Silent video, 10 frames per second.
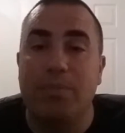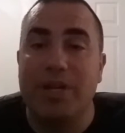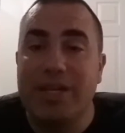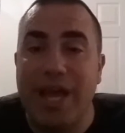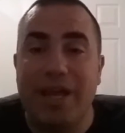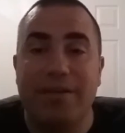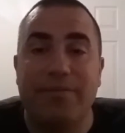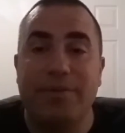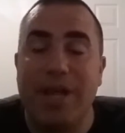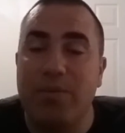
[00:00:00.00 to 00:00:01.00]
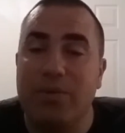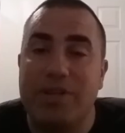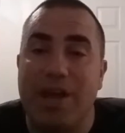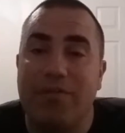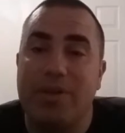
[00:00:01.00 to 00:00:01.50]
But Ned
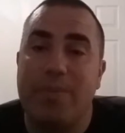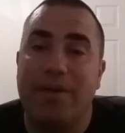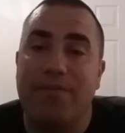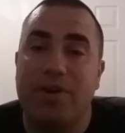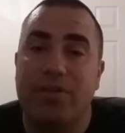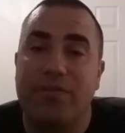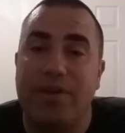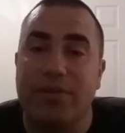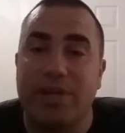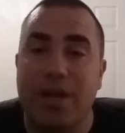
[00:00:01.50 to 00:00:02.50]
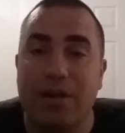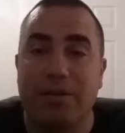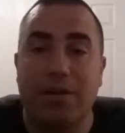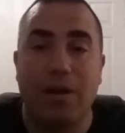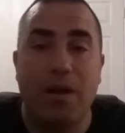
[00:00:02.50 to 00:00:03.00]
definitely my first favorite
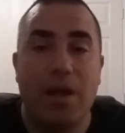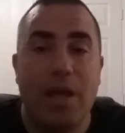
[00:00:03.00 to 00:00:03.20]
character.